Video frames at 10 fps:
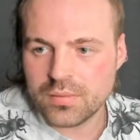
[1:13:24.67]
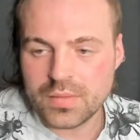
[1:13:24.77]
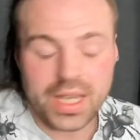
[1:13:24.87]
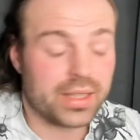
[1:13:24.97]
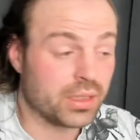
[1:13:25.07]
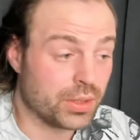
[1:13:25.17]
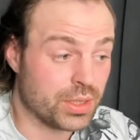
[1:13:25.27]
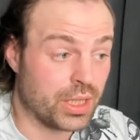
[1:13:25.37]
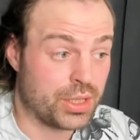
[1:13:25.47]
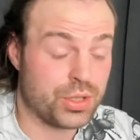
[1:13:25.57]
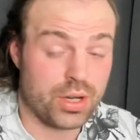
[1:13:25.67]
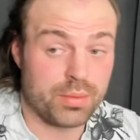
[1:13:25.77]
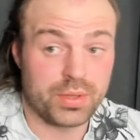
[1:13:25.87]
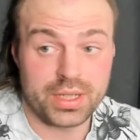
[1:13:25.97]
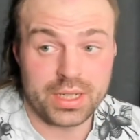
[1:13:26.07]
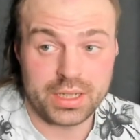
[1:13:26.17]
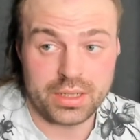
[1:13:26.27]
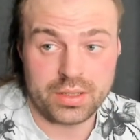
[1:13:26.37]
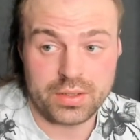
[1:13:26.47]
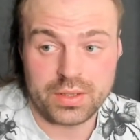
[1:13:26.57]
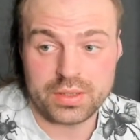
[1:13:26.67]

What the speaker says: And it looks a lot sharper than any other thing.